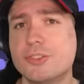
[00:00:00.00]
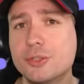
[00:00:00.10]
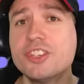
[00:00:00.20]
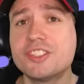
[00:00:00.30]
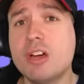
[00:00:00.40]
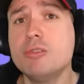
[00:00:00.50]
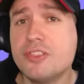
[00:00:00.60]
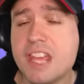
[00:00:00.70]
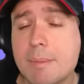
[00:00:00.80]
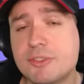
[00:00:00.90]
so just download
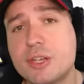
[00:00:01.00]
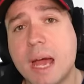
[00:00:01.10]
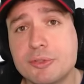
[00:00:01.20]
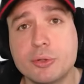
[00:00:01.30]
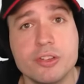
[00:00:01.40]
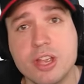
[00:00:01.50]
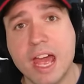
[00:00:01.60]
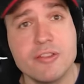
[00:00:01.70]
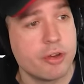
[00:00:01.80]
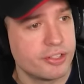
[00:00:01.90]
the Amazon App Store on your
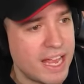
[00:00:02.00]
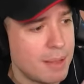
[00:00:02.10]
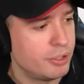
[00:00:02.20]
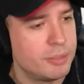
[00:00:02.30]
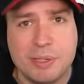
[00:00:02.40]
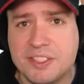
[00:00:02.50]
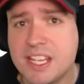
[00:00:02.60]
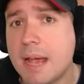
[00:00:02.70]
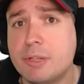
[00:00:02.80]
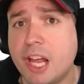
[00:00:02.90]
Android tablet,
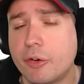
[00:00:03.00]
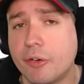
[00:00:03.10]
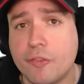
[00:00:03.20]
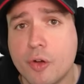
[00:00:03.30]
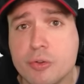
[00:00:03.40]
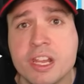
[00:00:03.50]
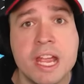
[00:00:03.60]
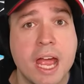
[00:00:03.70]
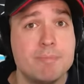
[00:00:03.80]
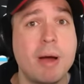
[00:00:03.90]
PC emulator, or phone,
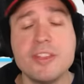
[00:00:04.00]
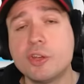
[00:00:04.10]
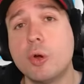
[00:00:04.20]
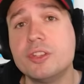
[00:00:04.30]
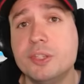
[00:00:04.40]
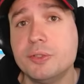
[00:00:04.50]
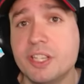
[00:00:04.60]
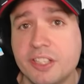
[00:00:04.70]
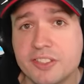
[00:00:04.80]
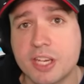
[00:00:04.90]
and buy the coins using a
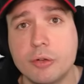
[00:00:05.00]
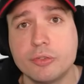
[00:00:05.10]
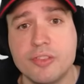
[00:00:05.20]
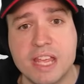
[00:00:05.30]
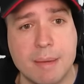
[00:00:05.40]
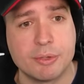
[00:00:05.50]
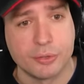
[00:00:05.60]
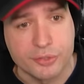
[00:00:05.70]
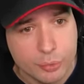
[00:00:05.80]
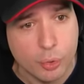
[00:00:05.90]
discount on the Amazon
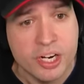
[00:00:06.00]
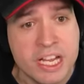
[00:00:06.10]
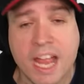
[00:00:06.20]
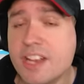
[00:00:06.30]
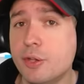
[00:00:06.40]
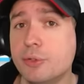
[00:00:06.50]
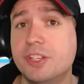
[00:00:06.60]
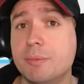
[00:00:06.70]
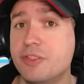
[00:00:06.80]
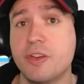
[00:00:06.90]
store and use
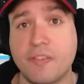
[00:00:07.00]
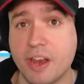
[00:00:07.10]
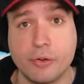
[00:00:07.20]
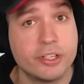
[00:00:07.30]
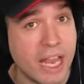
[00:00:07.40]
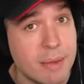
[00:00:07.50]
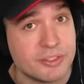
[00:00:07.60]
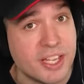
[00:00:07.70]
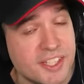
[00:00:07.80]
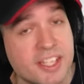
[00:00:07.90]
them in your favorite games.
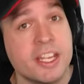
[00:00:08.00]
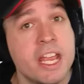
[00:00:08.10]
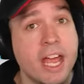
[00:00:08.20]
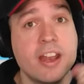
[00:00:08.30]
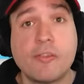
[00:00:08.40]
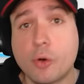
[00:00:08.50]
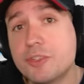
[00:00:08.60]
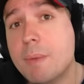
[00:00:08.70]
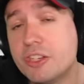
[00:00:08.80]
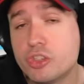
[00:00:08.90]
That's it. And of course,
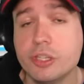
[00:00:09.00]
make sure